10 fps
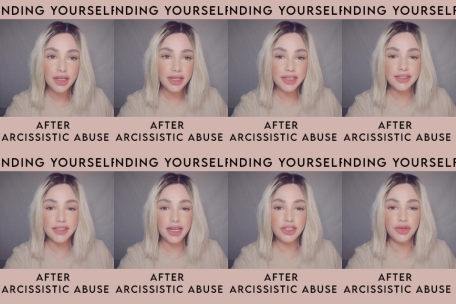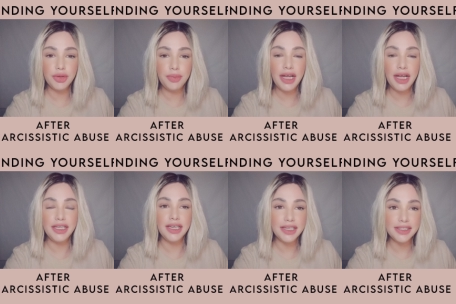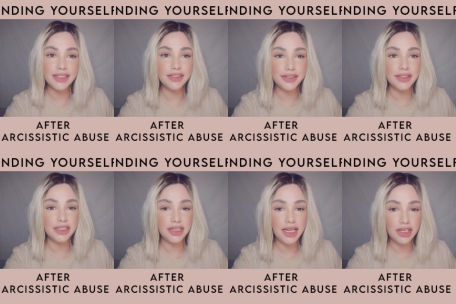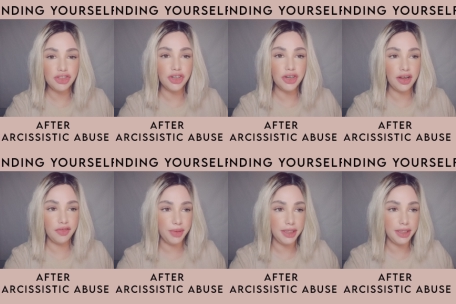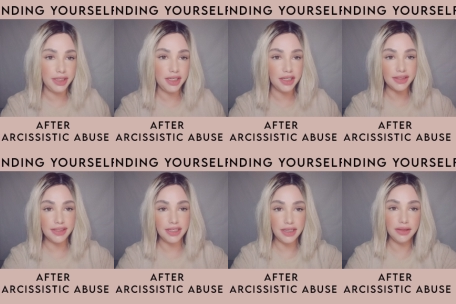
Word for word: inside your body, as this is the nature of P T S D.